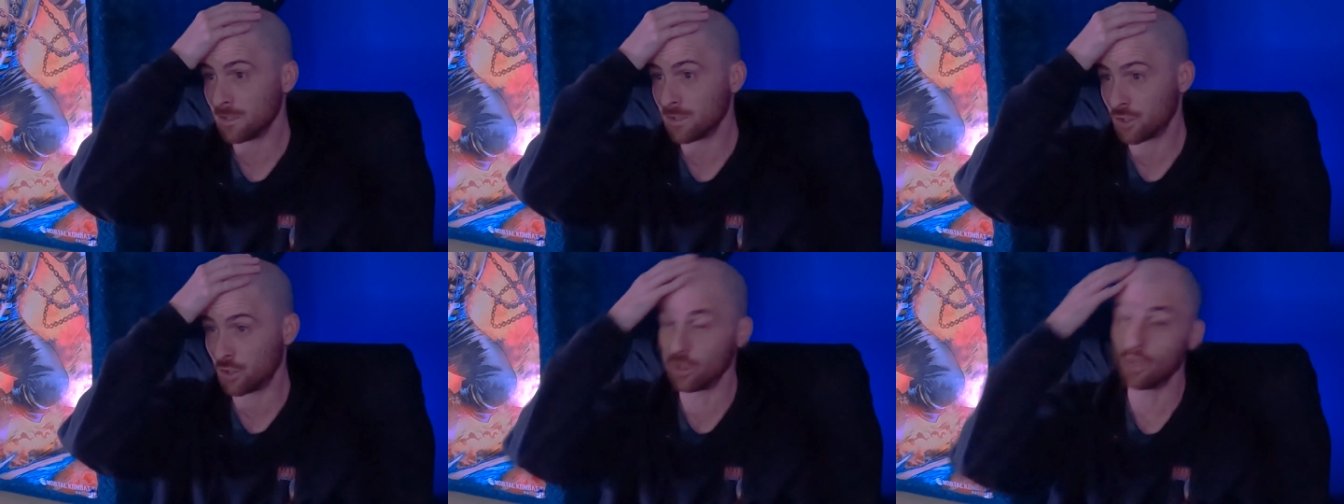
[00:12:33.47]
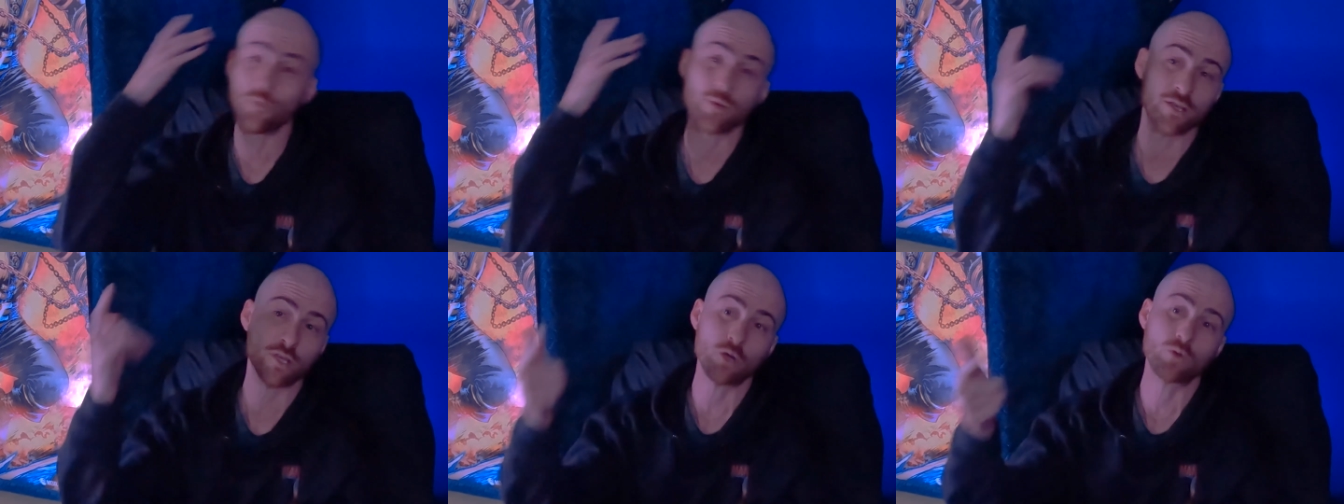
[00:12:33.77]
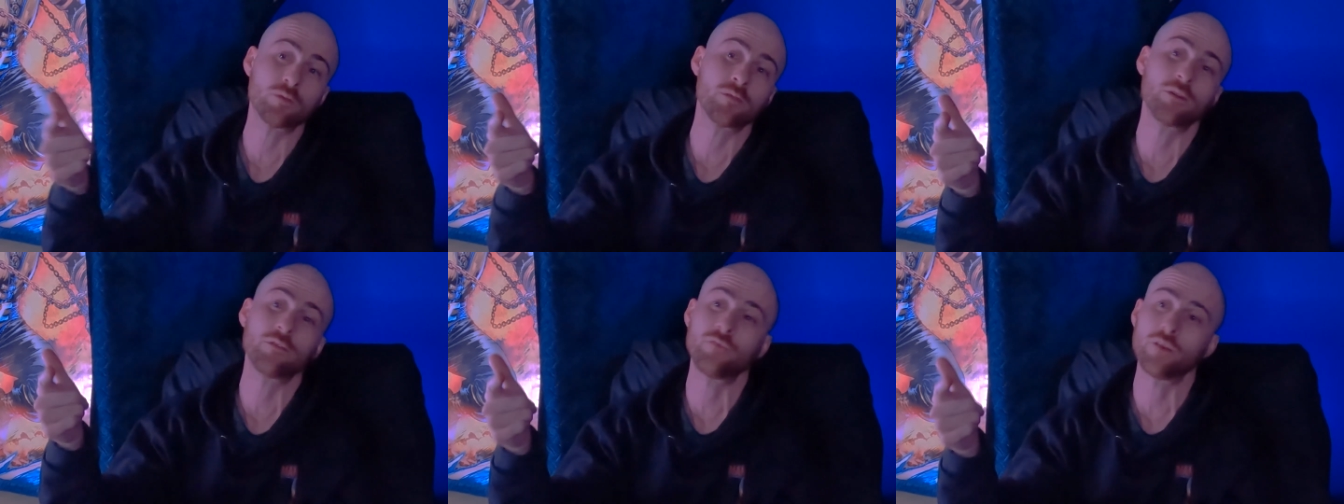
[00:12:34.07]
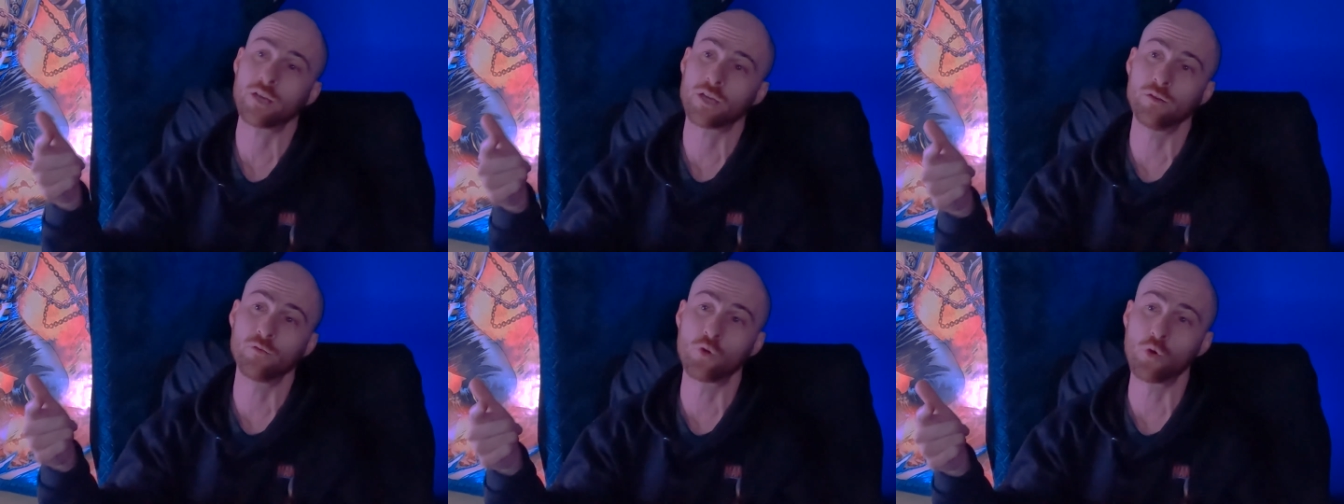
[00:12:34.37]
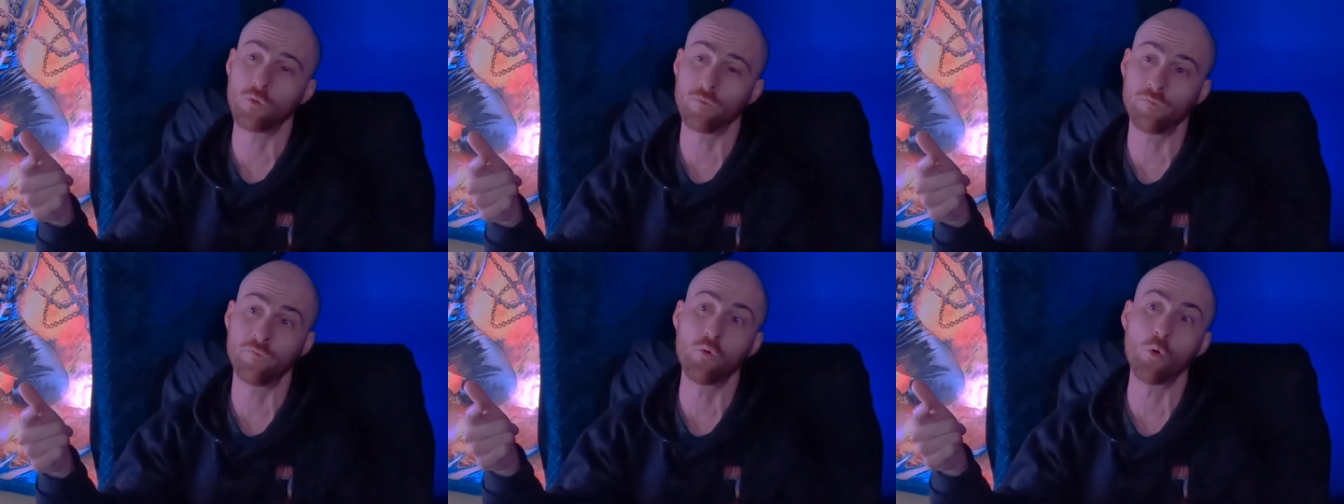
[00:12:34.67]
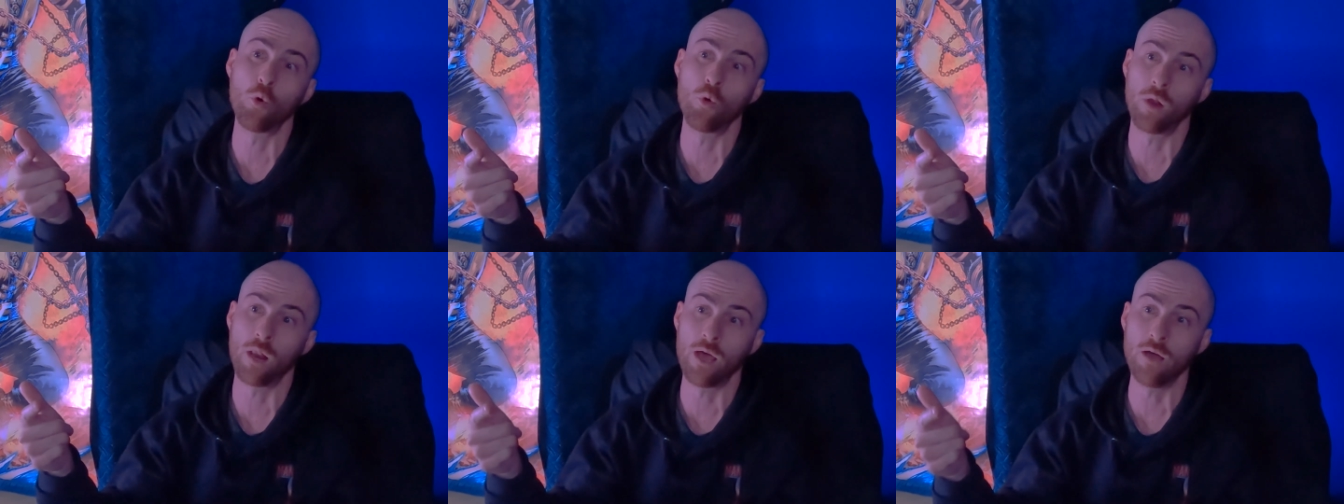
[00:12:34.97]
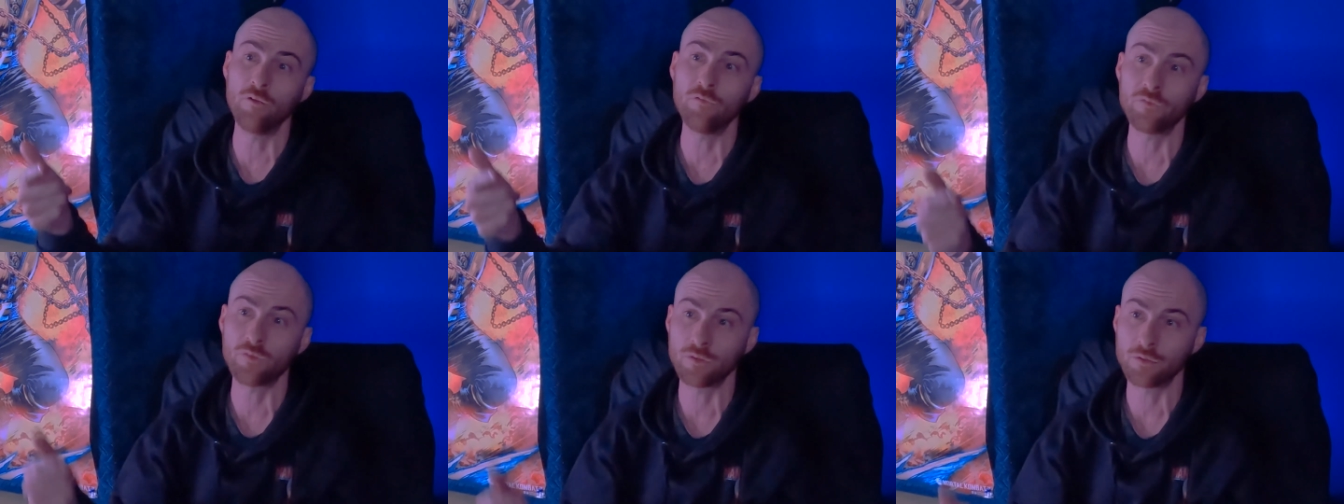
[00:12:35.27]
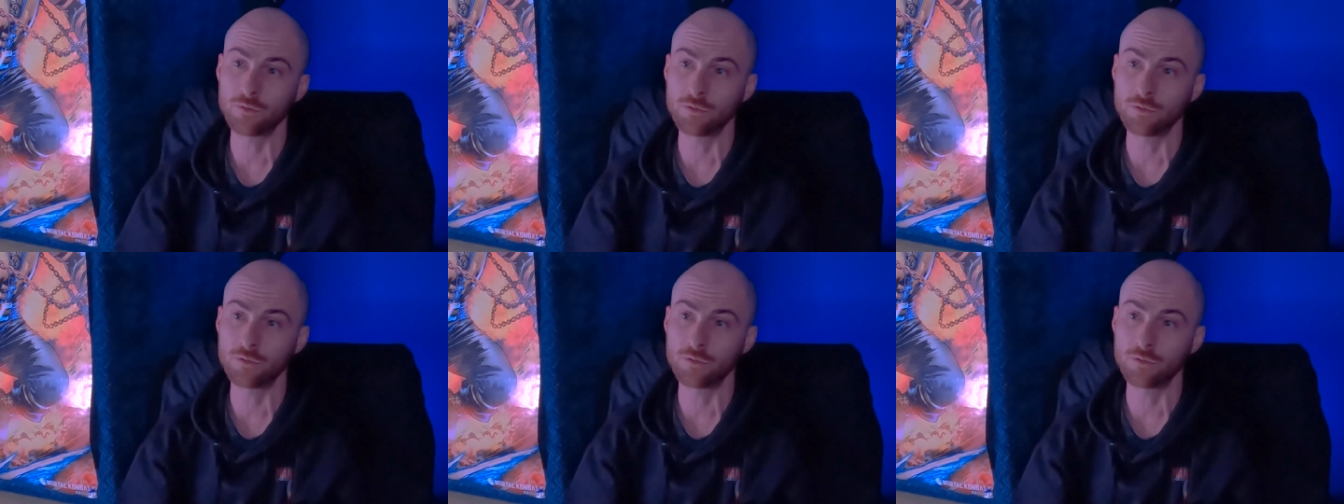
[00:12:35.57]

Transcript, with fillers: So no excuse for the fucking fall, love.